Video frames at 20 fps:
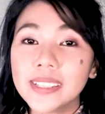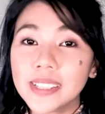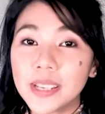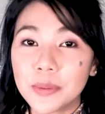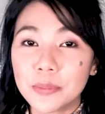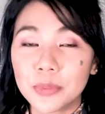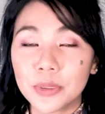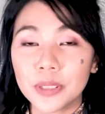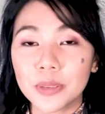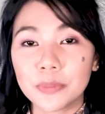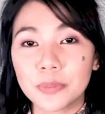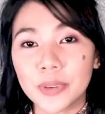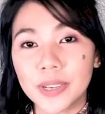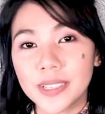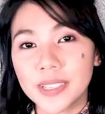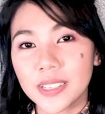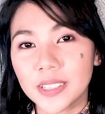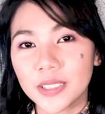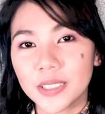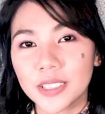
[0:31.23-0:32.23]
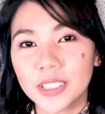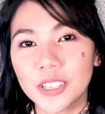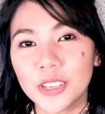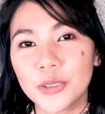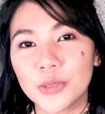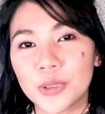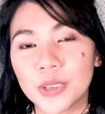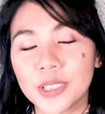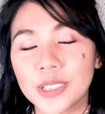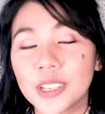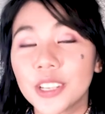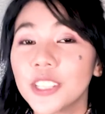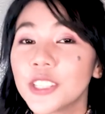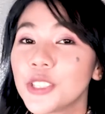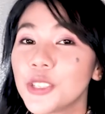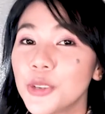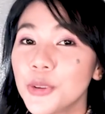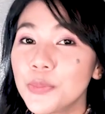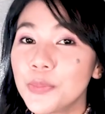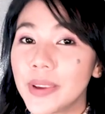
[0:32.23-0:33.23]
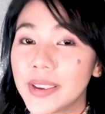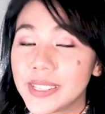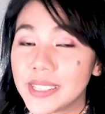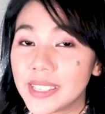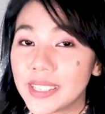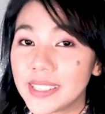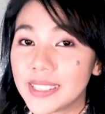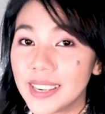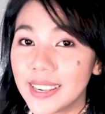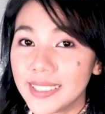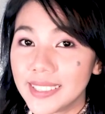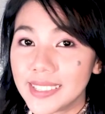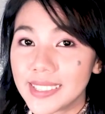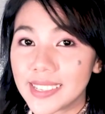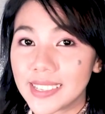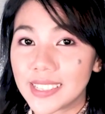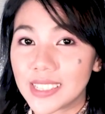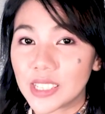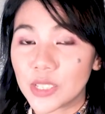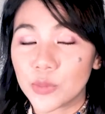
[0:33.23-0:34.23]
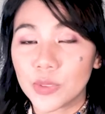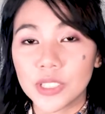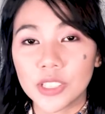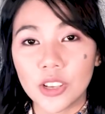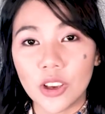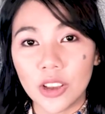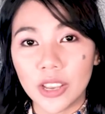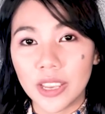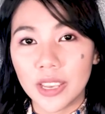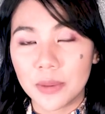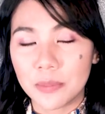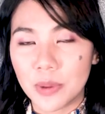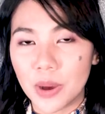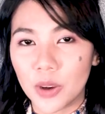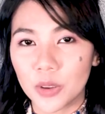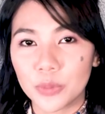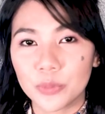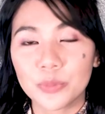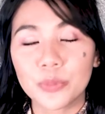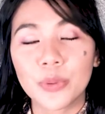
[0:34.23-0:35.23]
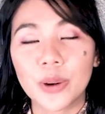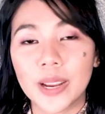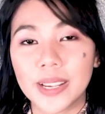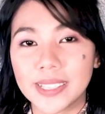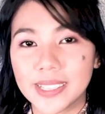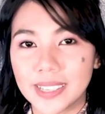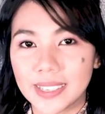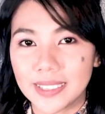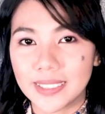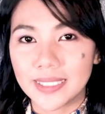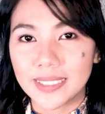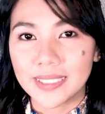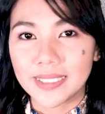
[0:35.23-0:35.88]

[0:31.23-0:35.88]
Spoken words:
simple and present continuous are two basic tenses when talking about present.